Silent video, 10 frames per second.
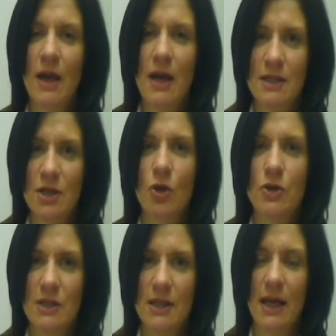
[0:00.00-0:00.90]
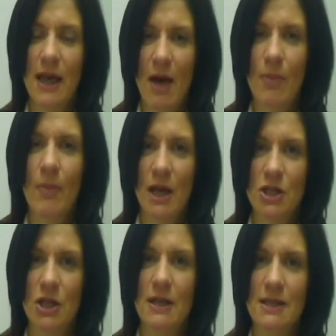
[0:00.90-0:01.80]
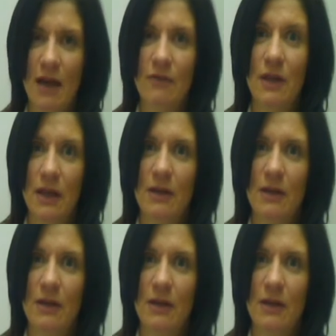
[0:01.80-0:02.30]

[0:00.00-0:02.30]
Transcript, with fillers: It's not just an account manager. You're definitely